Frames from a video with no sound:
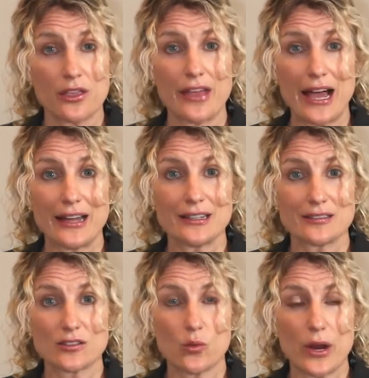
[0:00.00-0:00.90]
That
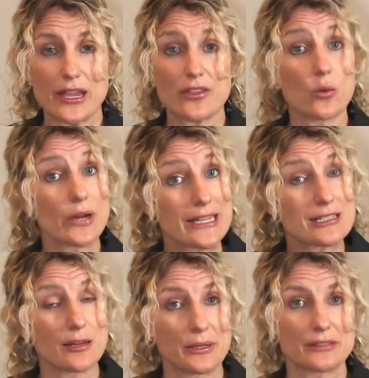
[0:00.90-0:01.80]
is the way that we
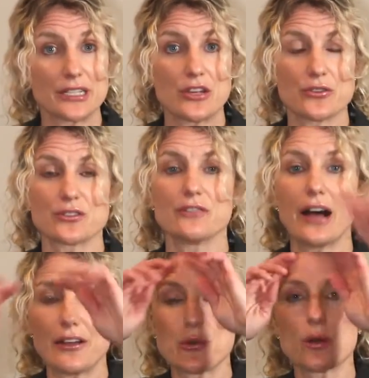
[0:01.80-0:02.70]
typically use to
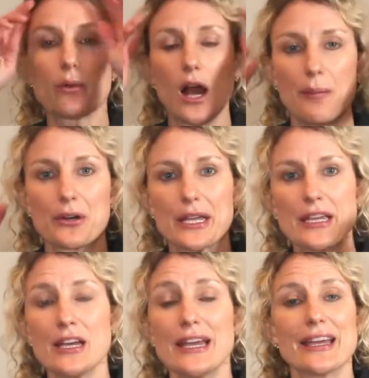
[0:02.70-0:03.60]
value a property.